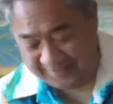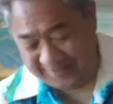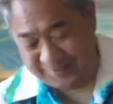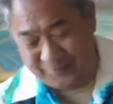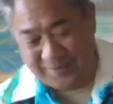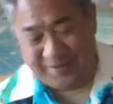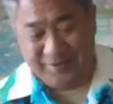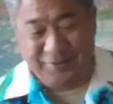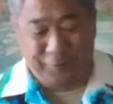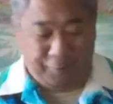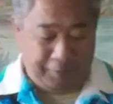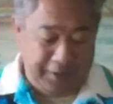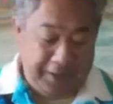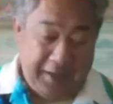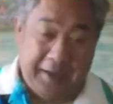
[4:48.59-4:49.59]
that's what I do.
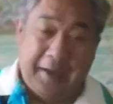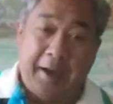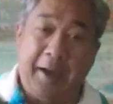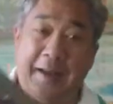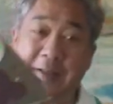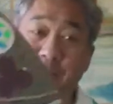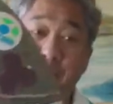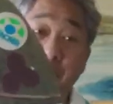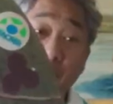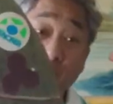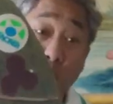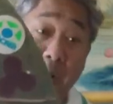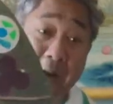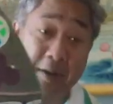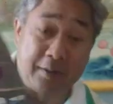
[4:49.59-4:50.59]
All right, so there's
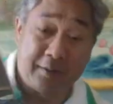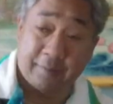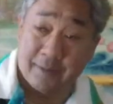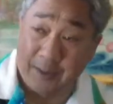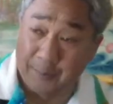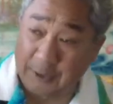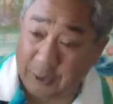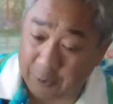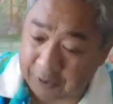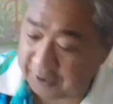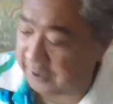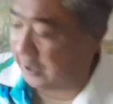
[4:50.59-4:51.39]
one. I'm going to go to the